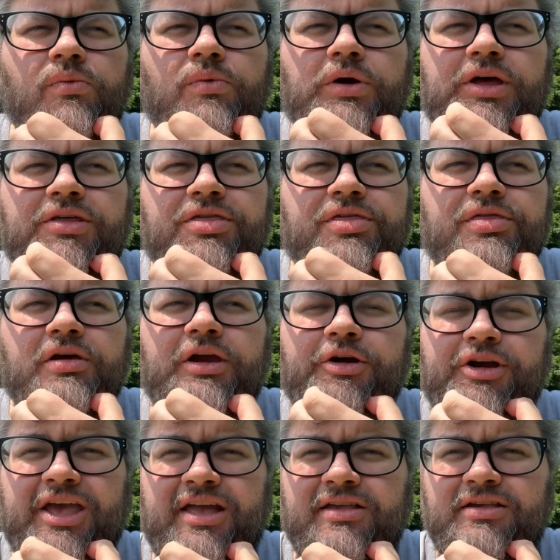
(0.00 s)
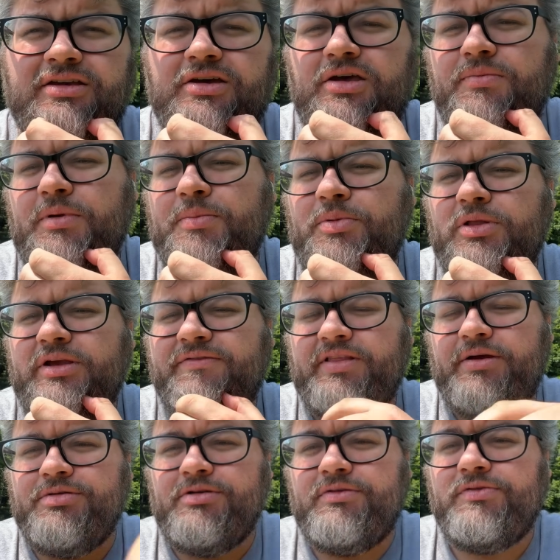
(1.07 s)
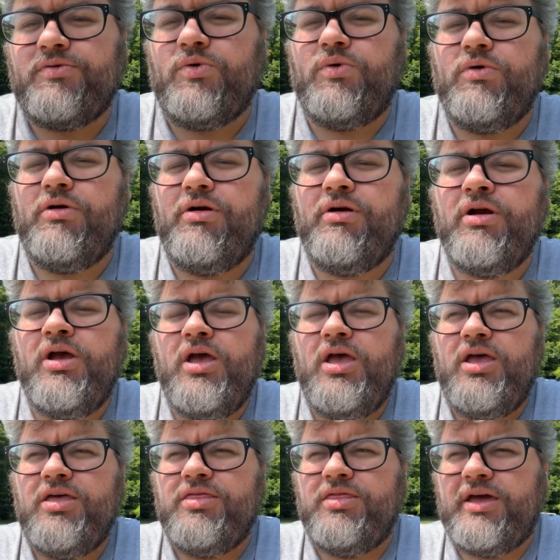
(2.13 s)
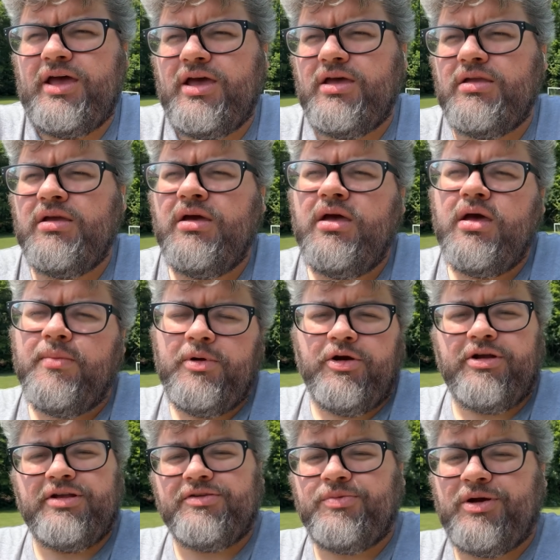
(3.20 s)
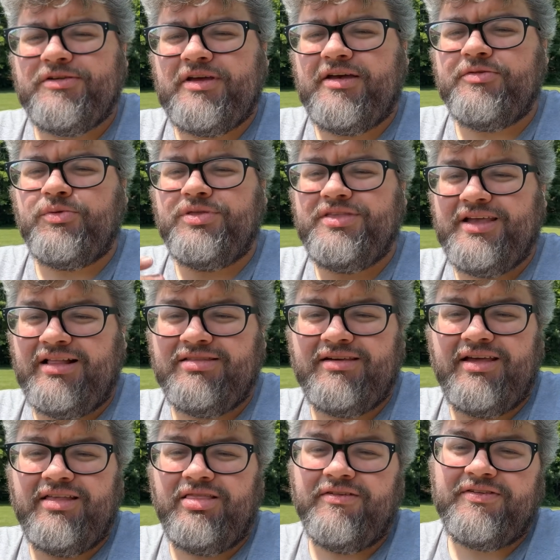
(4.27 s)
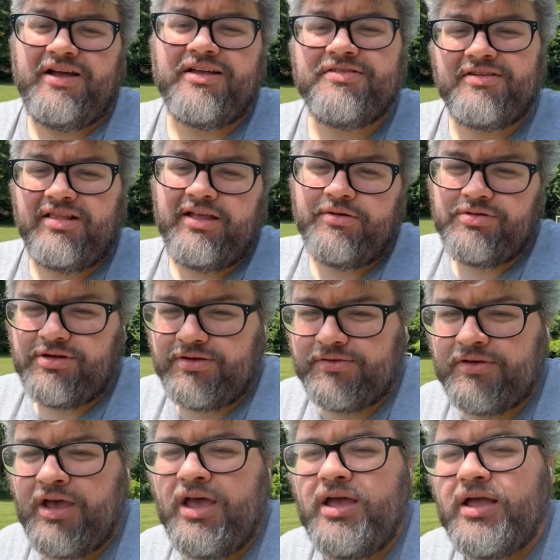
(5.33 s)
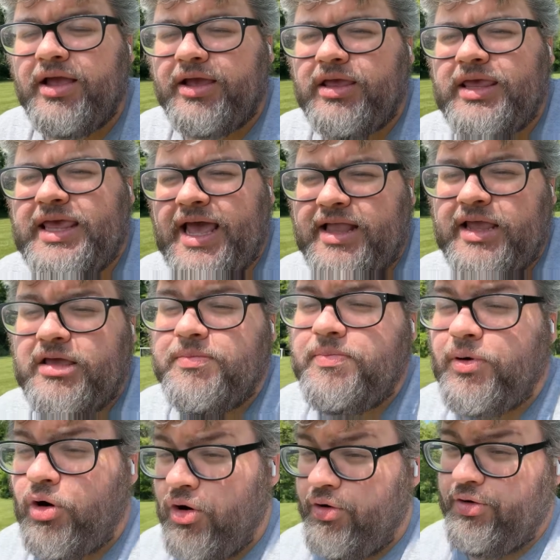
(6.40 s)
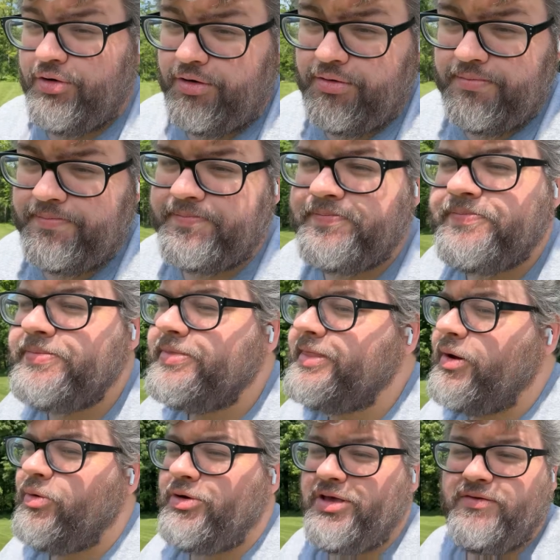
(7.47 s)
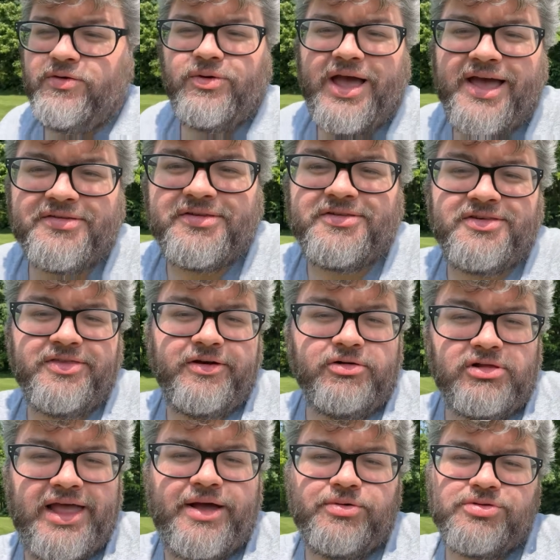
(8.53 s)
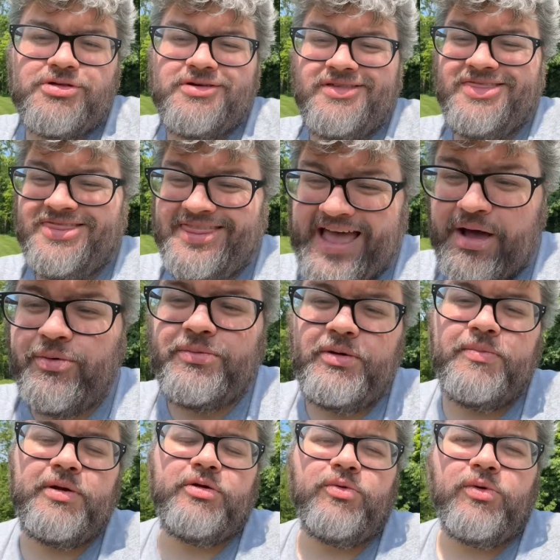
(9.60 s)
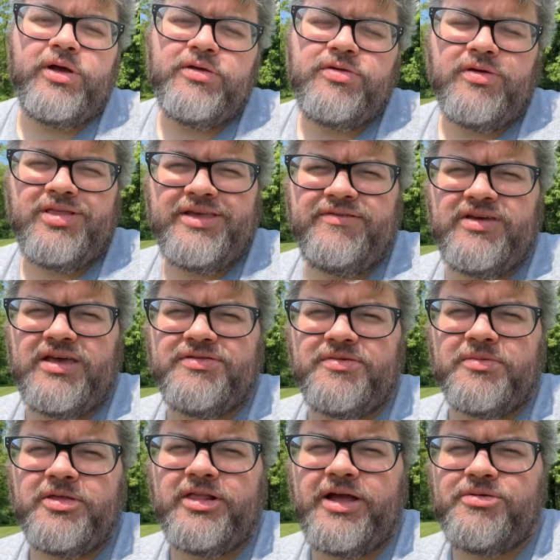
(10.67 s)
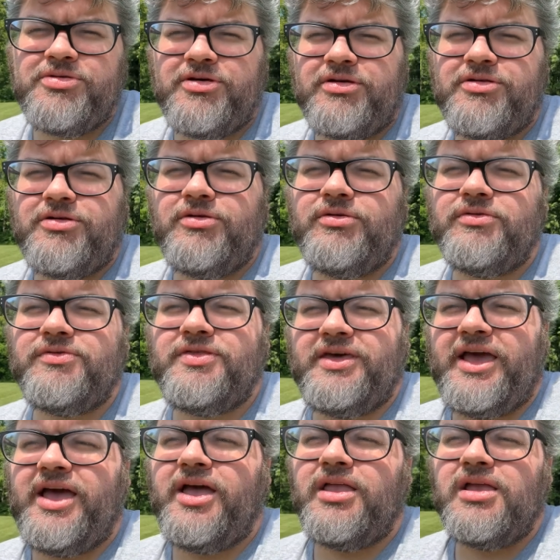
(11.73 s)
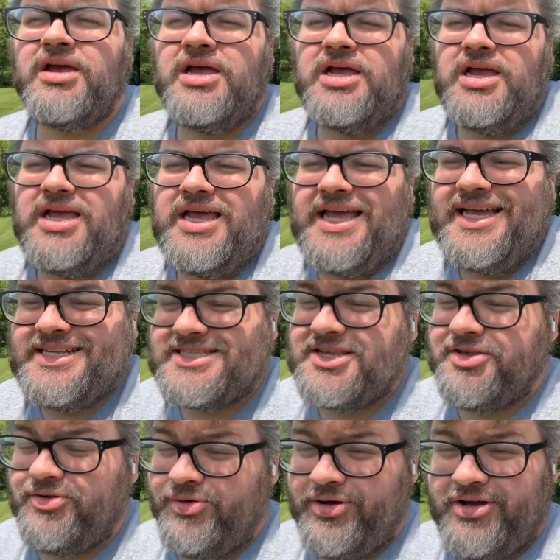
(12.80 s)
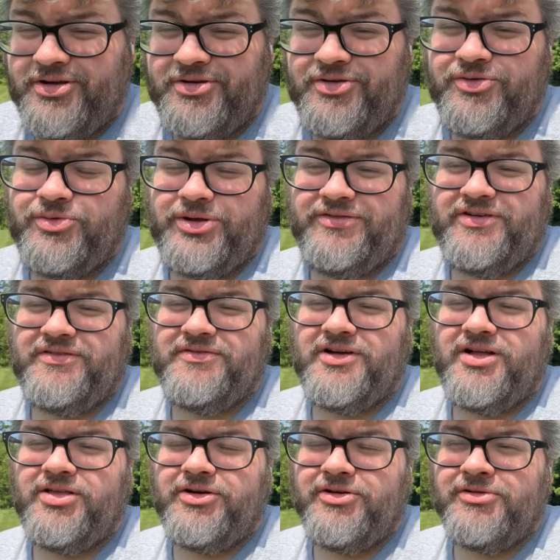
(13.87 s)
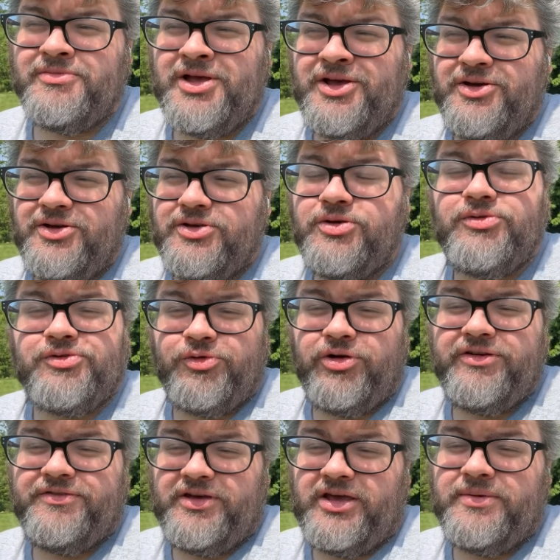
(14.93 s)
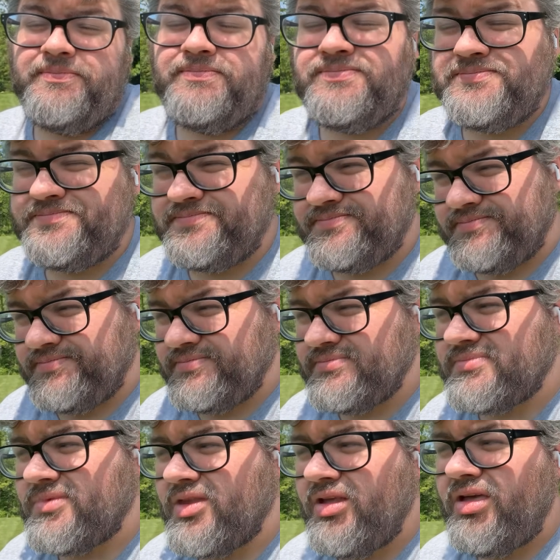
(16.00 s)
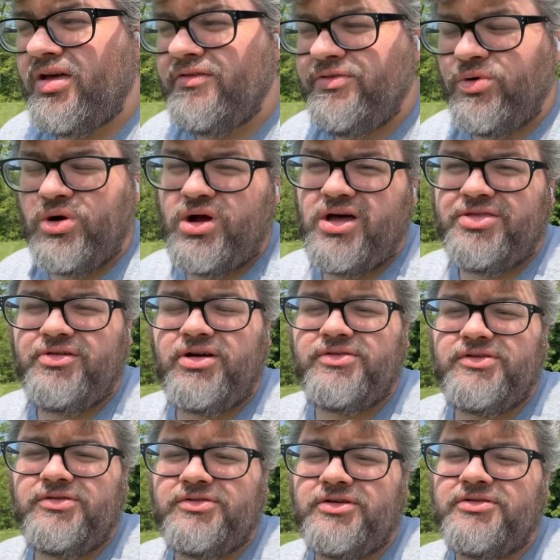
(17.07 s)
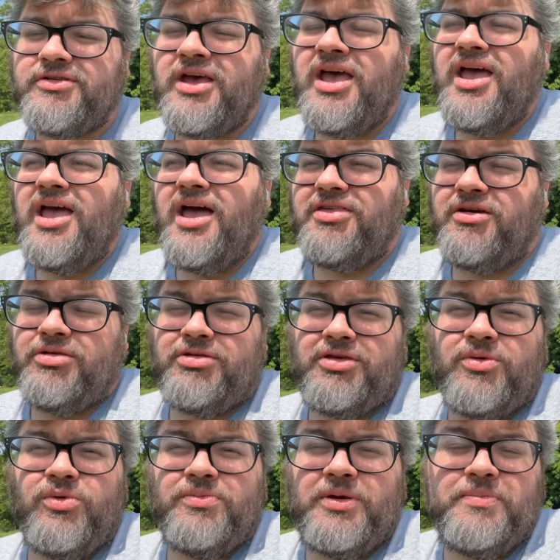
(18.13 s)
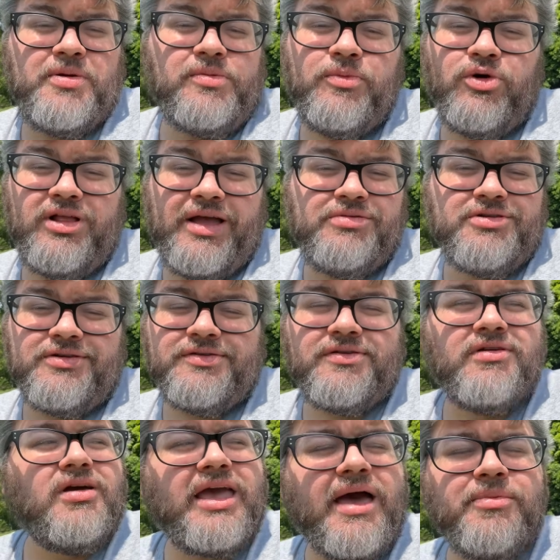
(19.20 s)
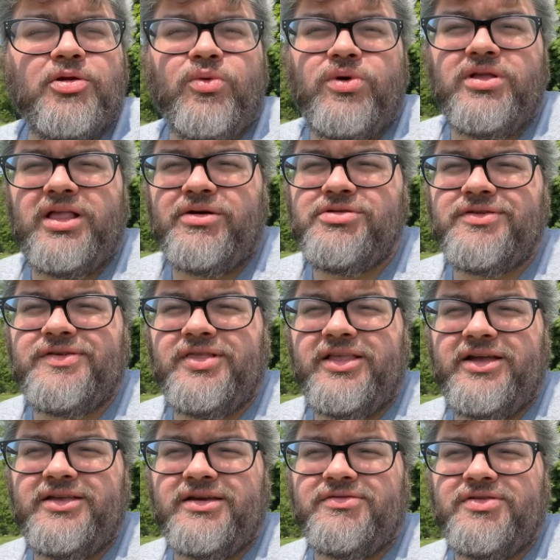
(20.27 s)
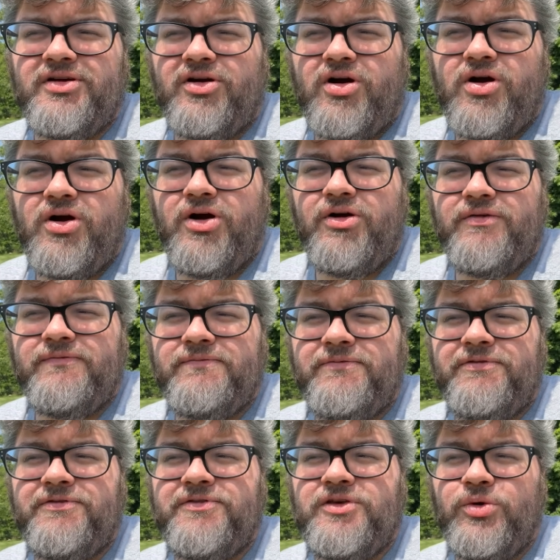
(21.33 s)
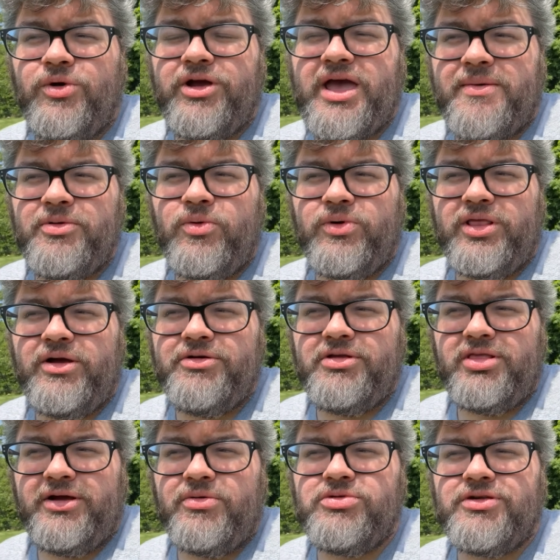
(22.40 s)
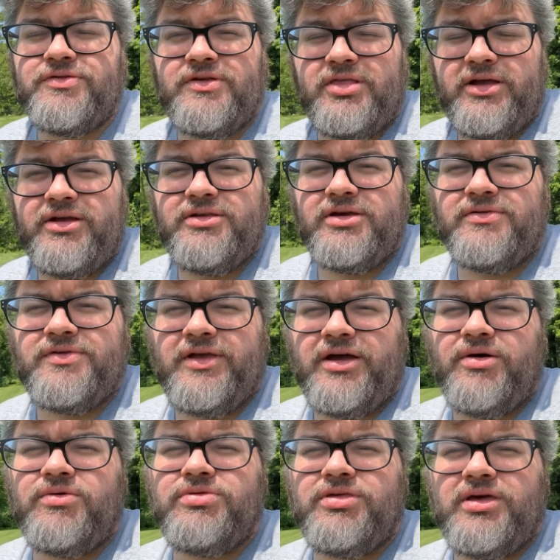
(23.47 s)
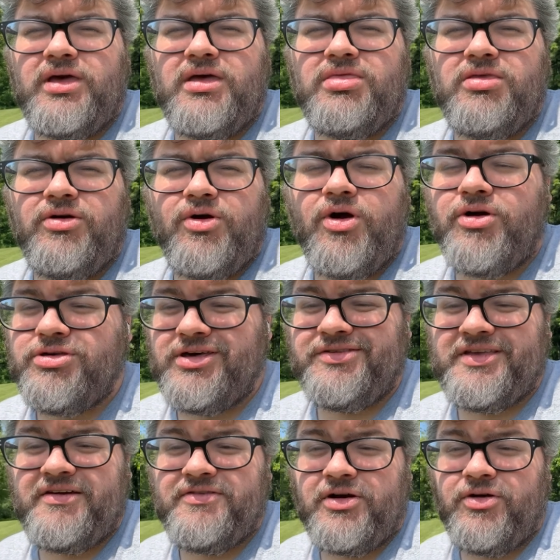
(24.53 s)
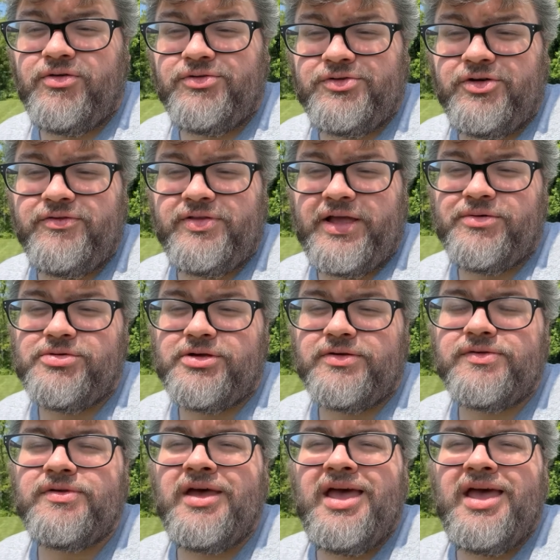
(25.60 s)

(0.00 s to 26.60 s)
with Air Canada and Maple Leaf lounges, or that American Express has with Delta and Lufthansa lounges. Get a partner that will give you access to their lounge. That would be a better way to alleviate some of the lounge issues than instituting a $125 usury fee for authorized users. The other thing would be build more lounges. Capital One lounges and landings. There are fewer Capital One lounges and landings now than there are Chase Sapphire Reserve lounges